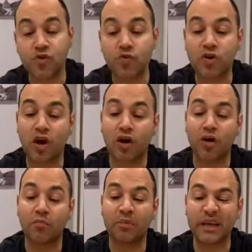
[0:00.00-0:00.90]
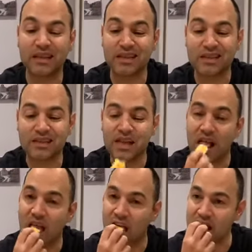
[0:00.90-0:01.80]
you can't beat
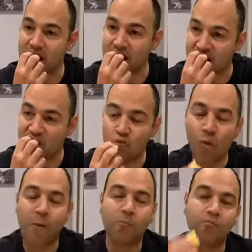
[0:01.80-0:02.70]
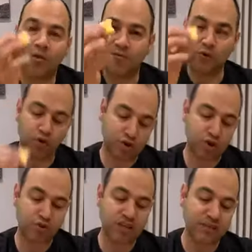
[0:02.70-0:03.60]
this for
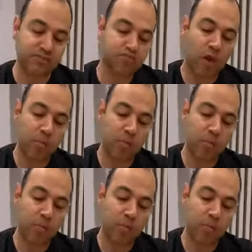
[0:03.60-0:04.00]
a treat.